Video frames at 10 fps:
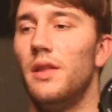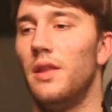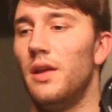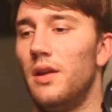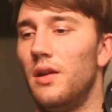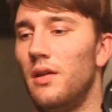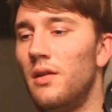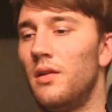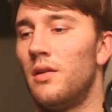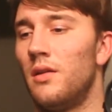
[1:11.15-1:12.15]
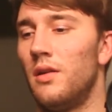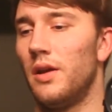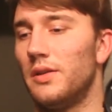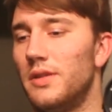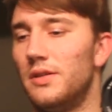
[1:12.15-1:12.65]
And then
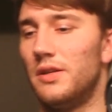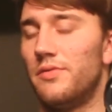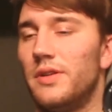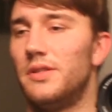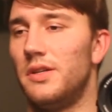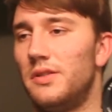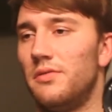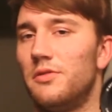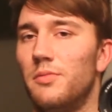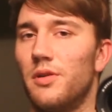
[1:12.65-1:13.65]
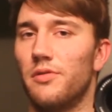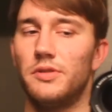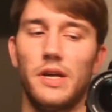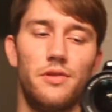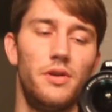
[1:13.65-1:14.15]
I guess today's rest day, so tomorrow,
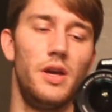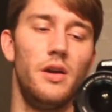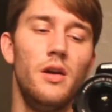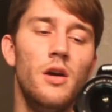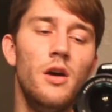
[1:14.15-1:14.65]
Saturday,